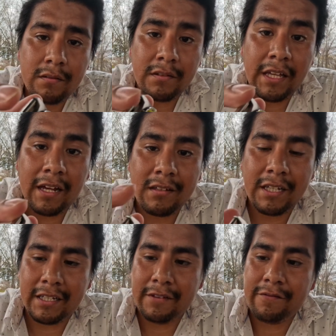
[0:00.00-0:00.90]
Yeah,
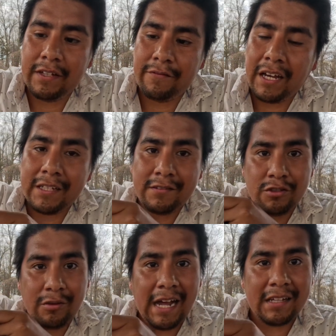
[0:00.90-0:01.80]
like if I
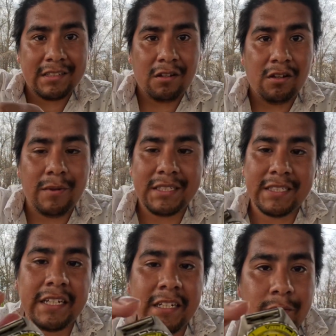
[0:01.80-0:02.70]
drag this along my
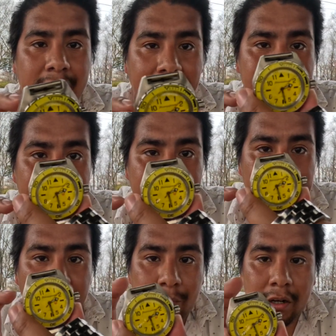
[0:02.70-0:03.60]
skin, it would actually
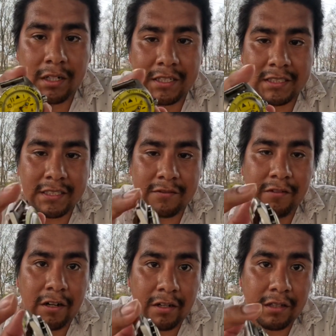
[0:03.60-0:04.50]
leave a mark. It's
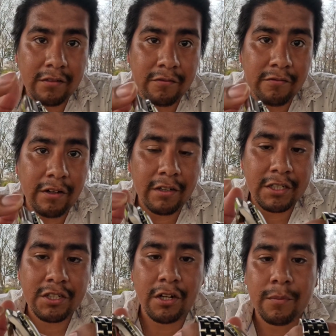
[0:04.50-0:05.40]
very, very
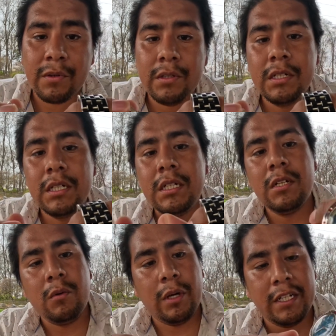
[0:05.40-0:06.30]
sharp.
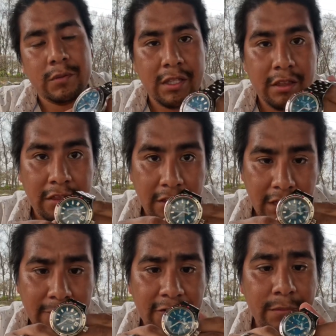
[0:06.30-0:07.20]
Whereas with the
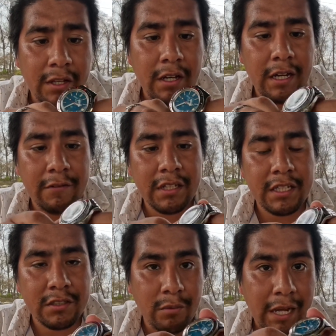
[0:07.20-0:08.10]
Amphibia,
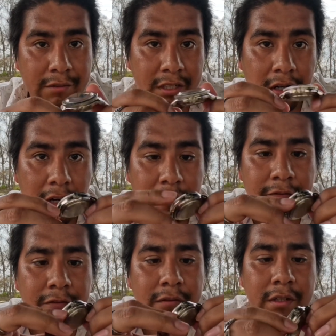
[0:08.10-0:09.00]
everything's rounded
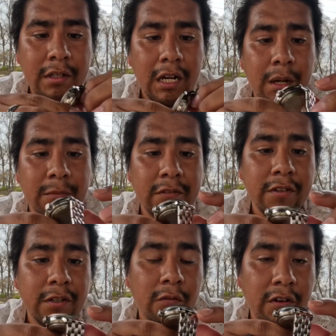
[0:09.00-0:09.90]
off.
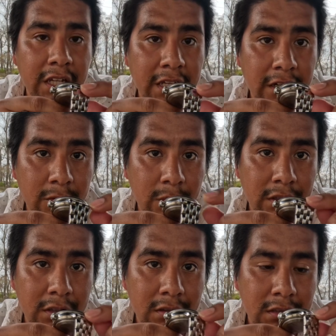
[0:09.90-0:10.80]
Even over here where
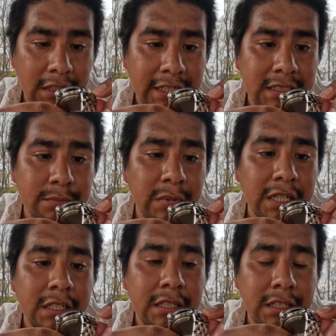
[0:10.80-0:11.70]
the links
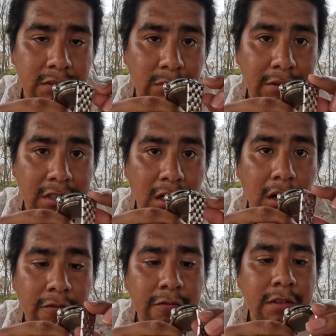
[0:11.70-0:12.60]
meet, it's rounded
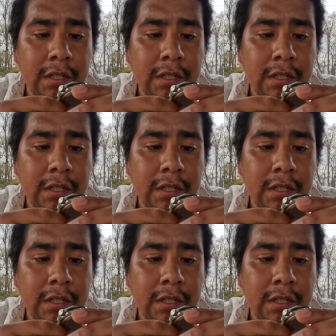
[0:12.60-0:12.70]
off.